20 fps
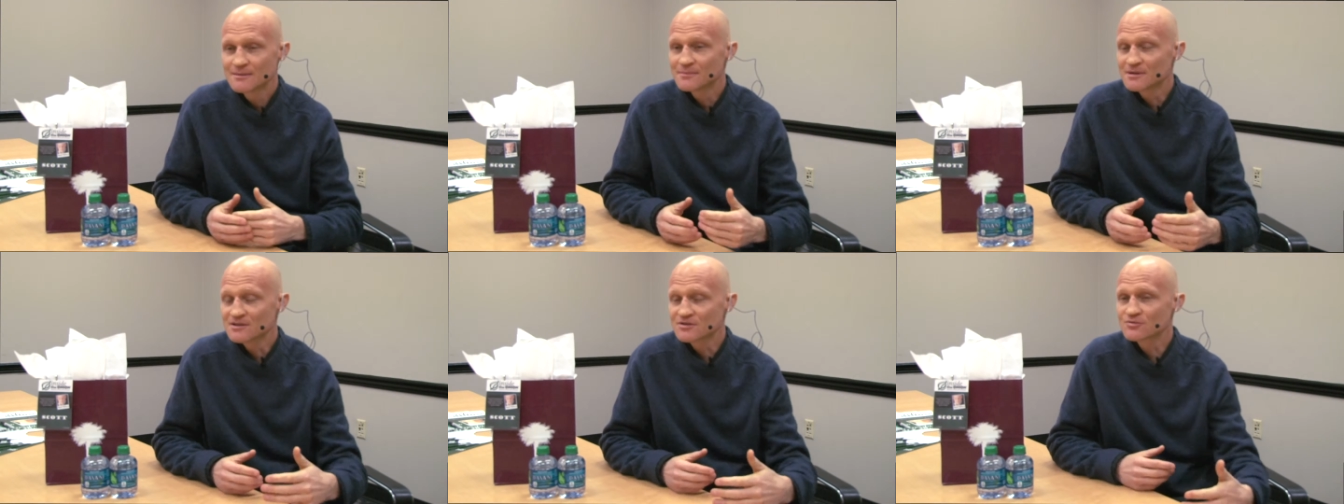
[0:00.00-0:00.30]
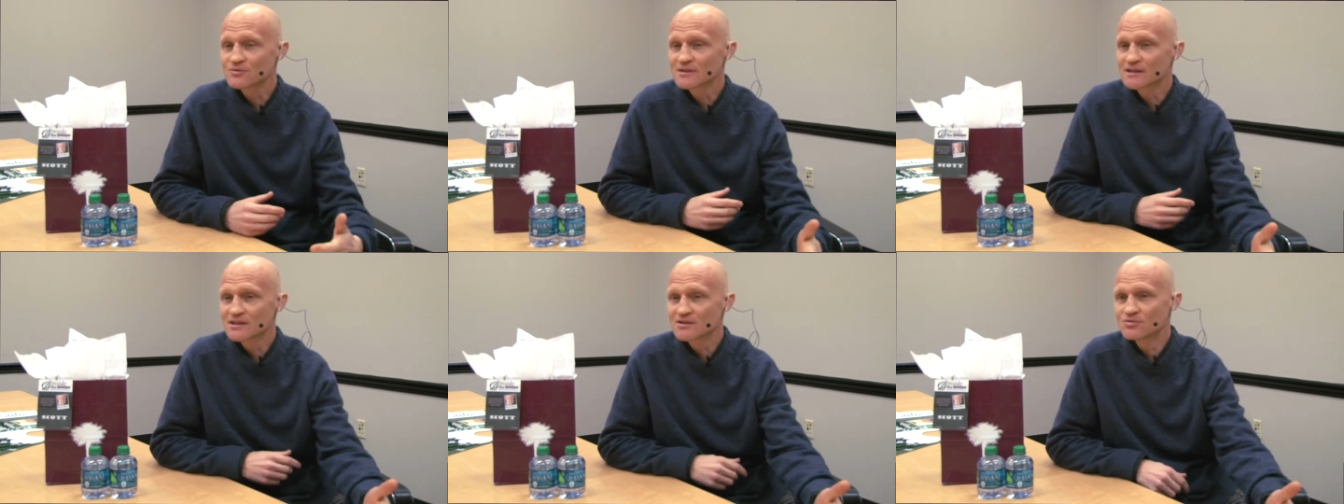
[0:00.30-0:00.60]
but
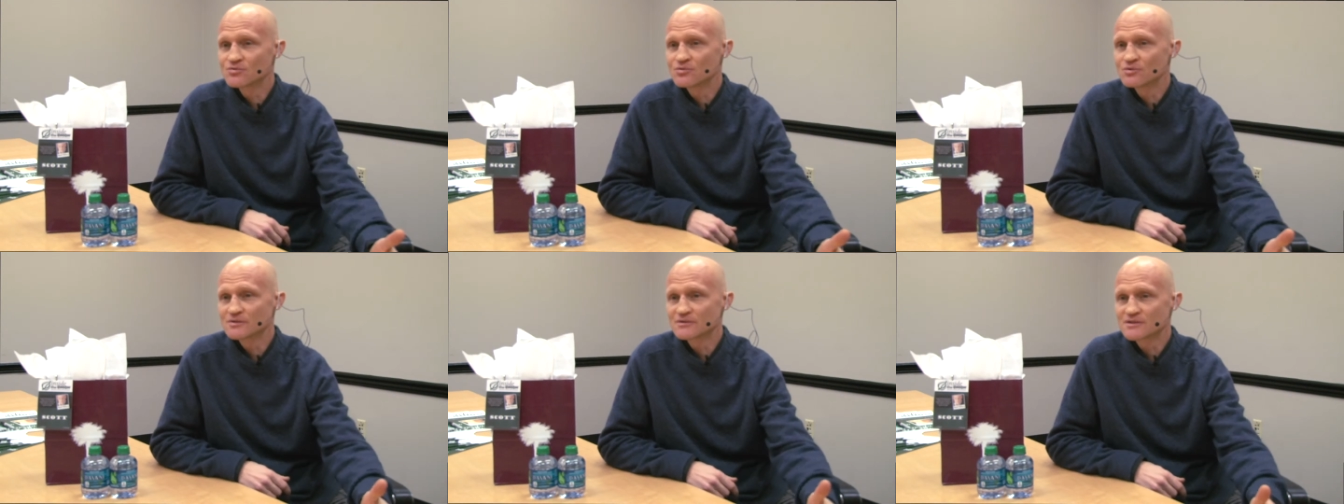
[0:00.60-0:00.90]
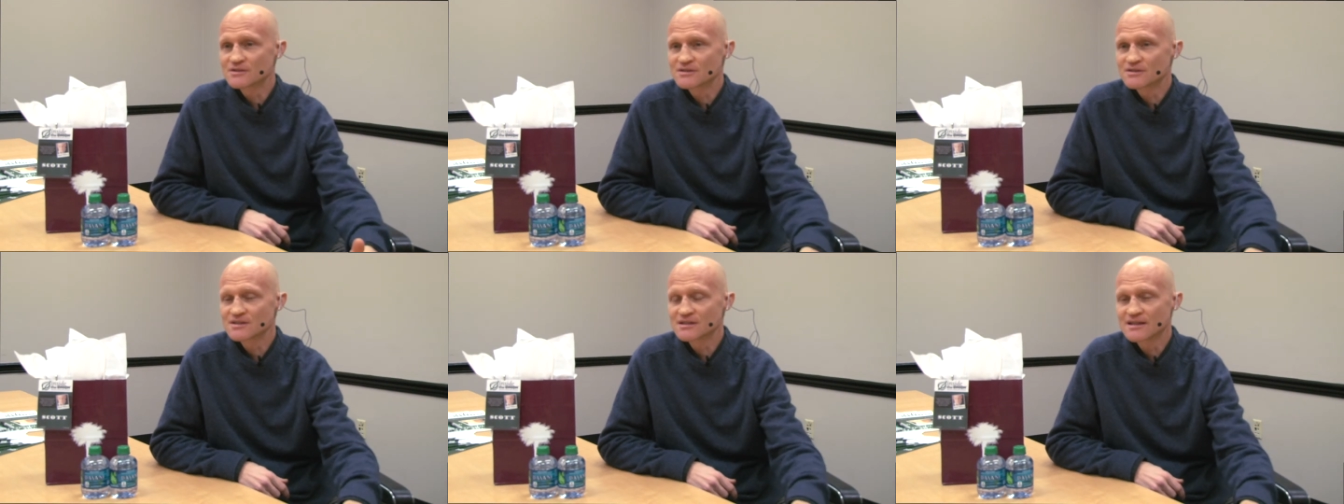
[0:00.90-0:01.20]
it's really cool
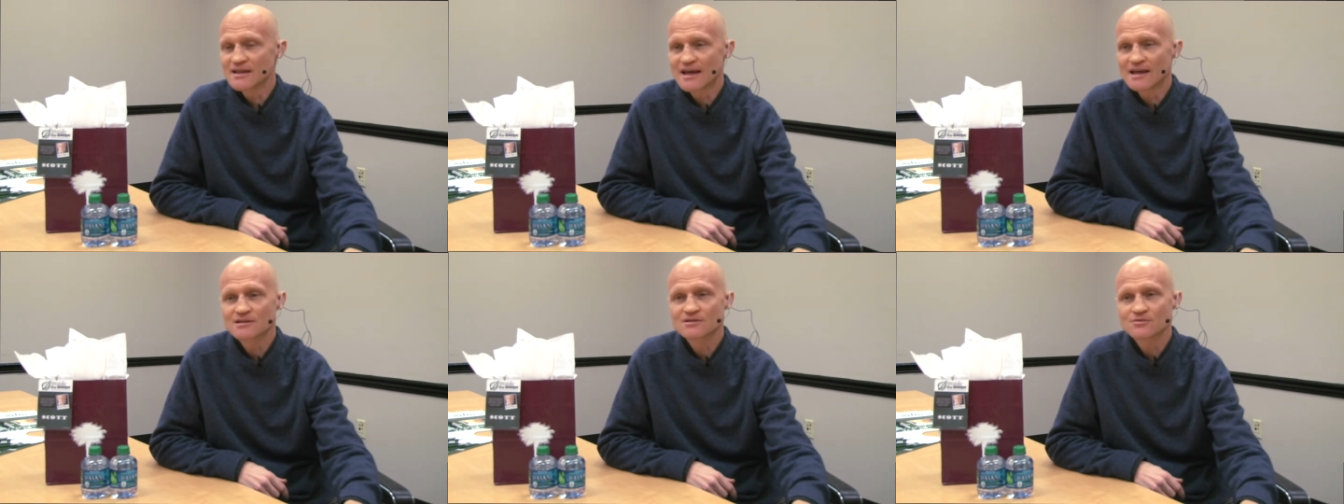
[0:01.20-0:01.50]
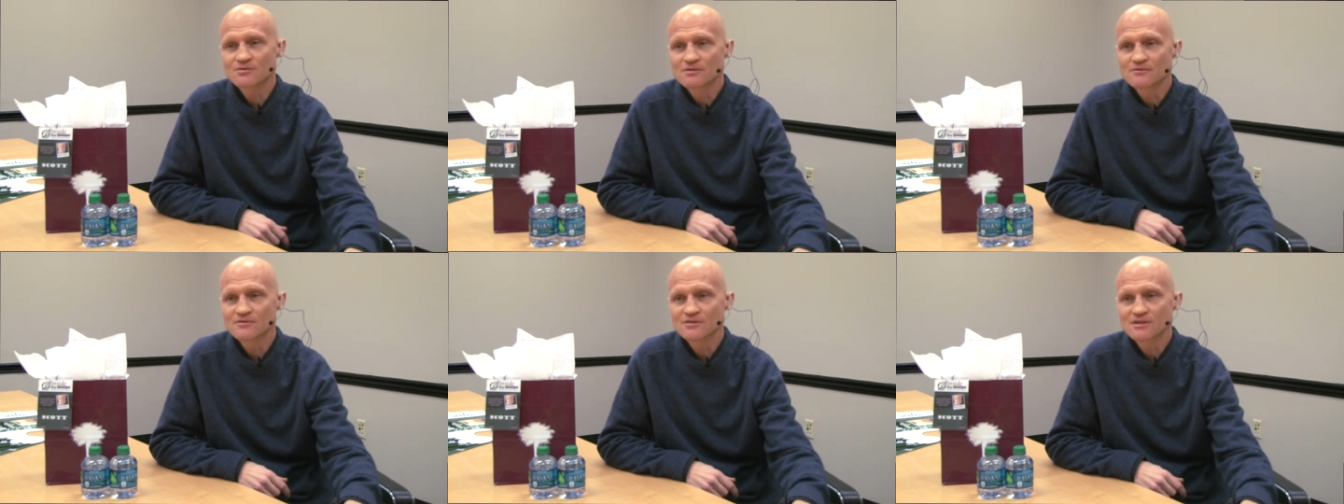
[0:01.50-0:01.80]
to see that
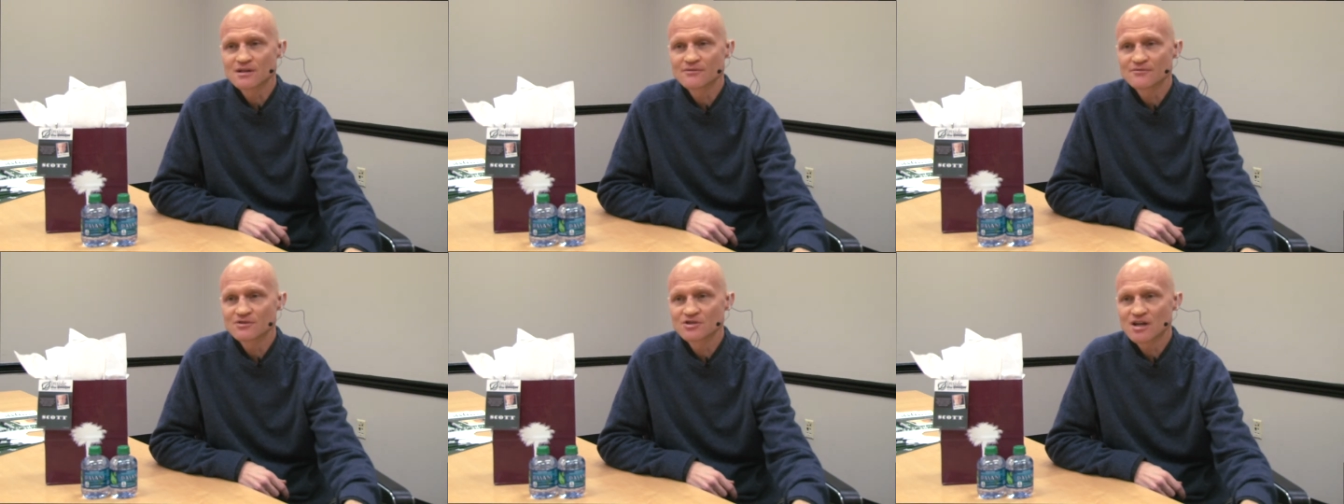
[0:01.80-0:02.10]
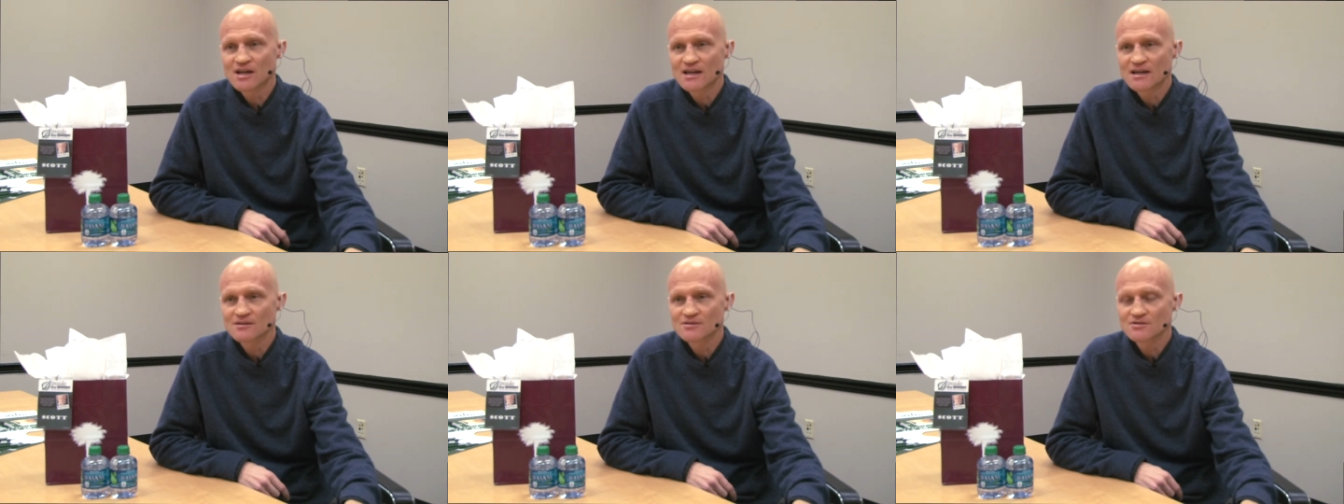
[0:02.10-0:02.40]
sort of stuff
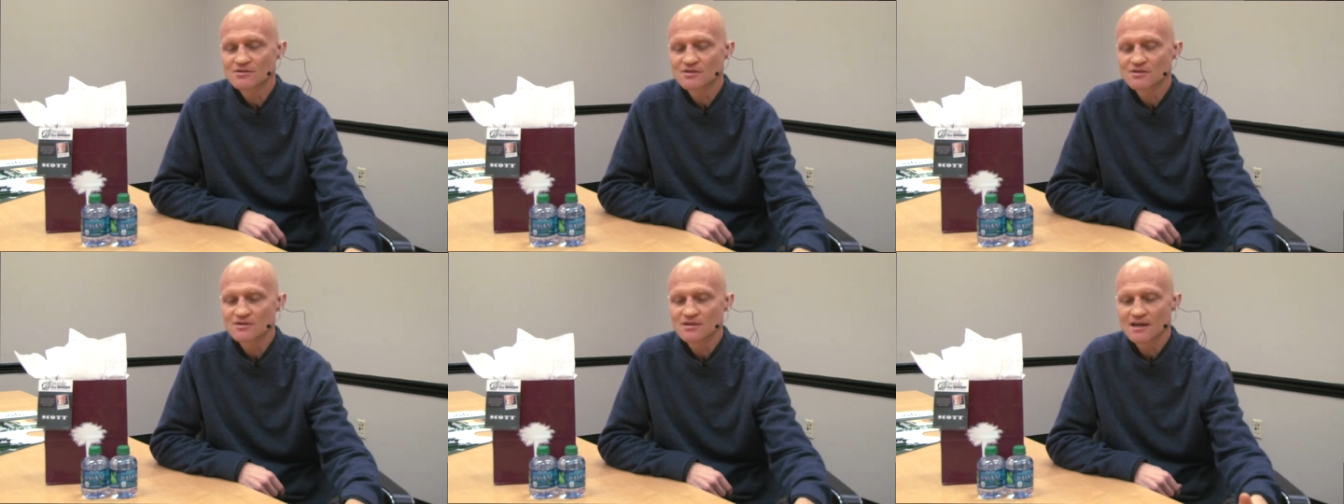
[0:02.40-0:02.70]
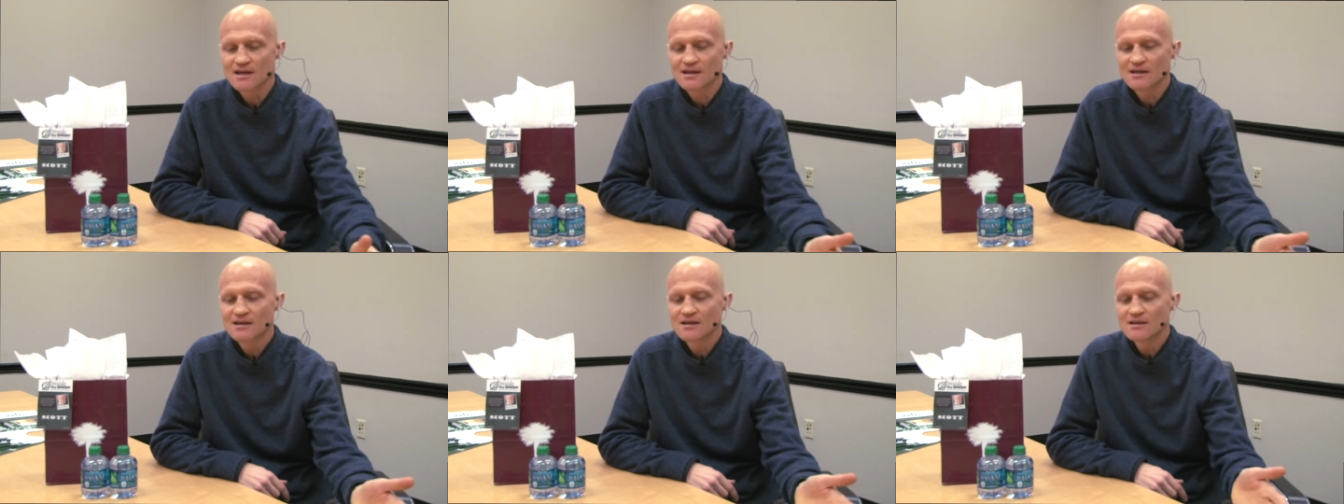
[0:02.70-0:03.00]
change, just
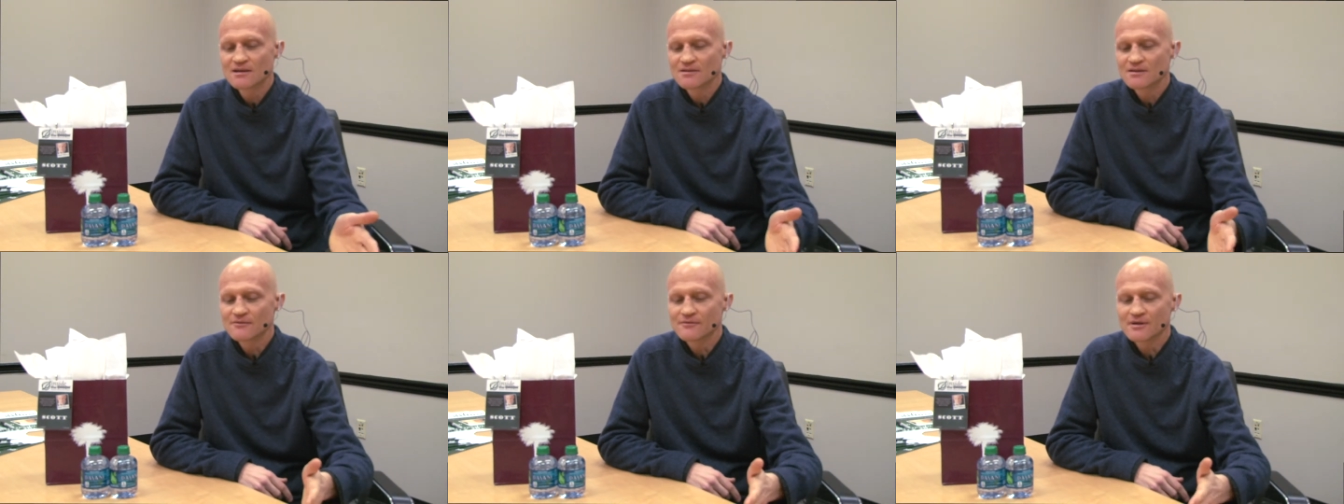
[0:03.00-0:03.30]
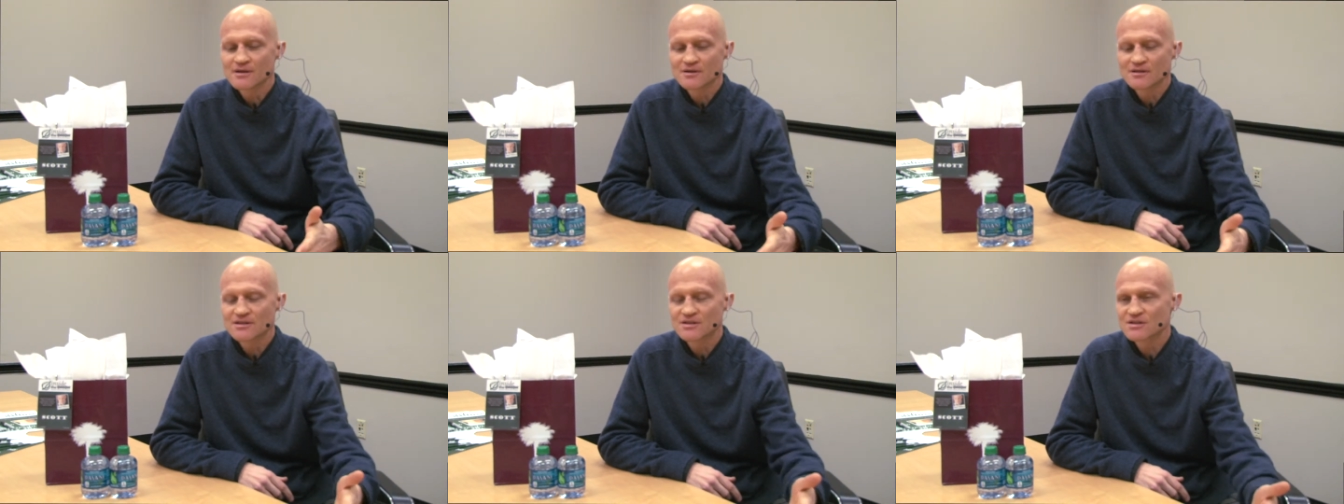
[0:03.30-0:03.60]
like the
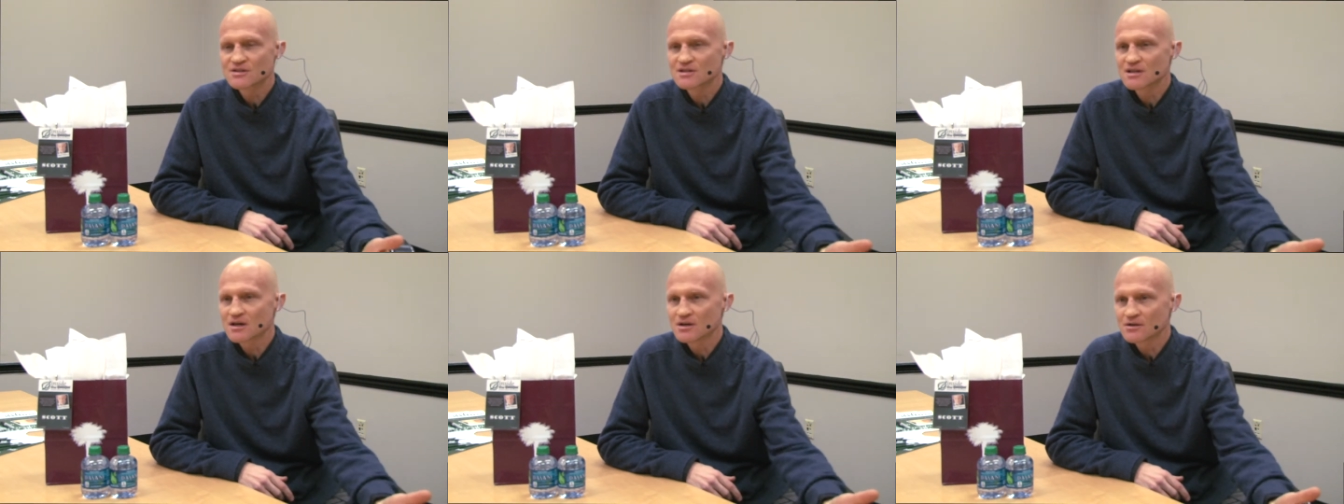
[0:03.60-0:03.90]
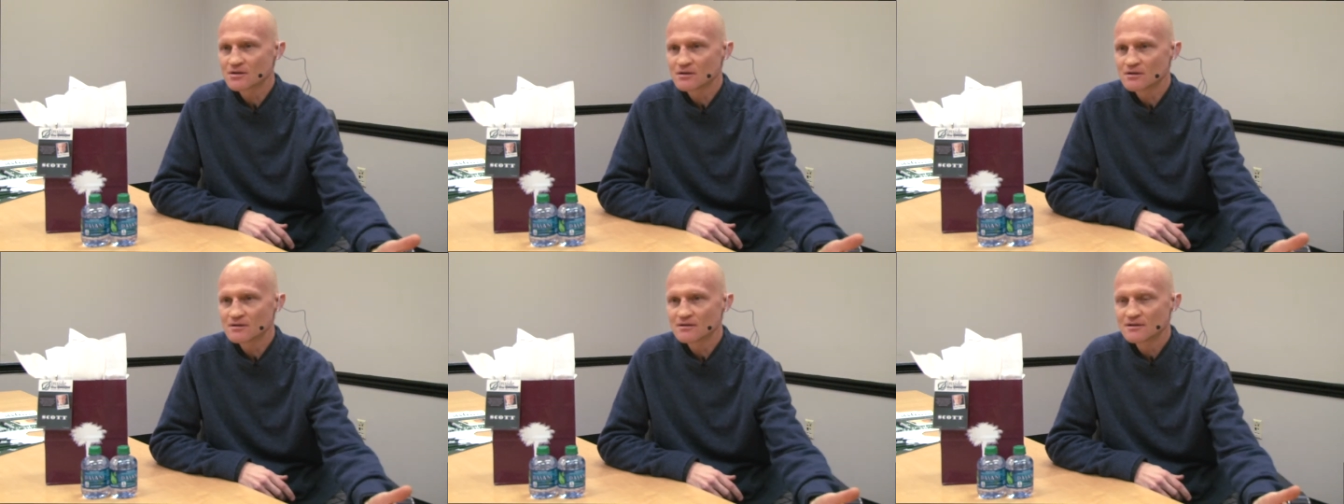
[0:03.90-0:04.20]
very
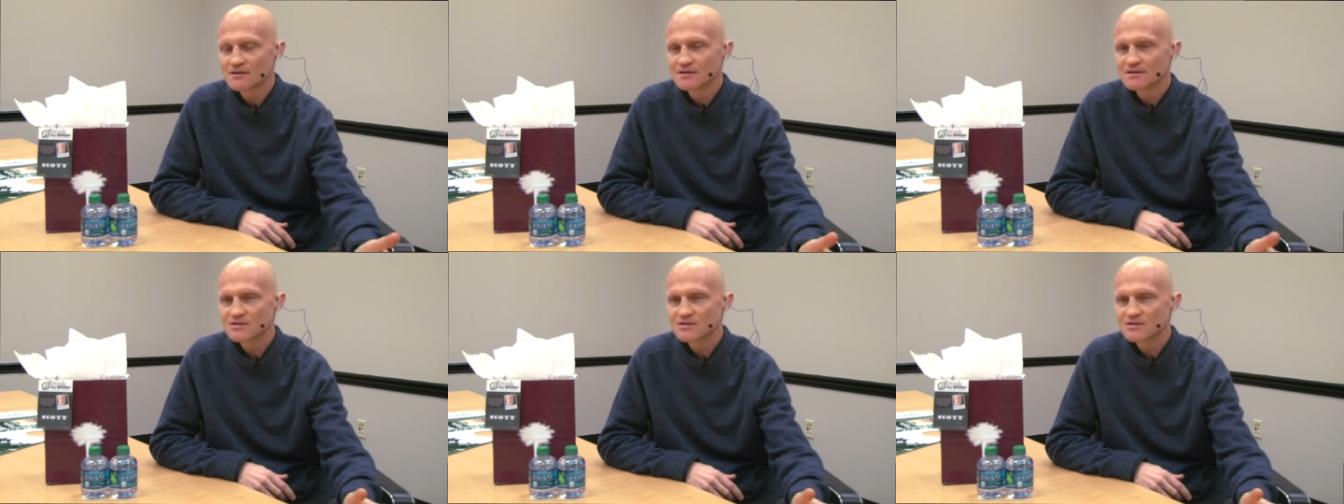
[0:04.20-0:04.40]
subtle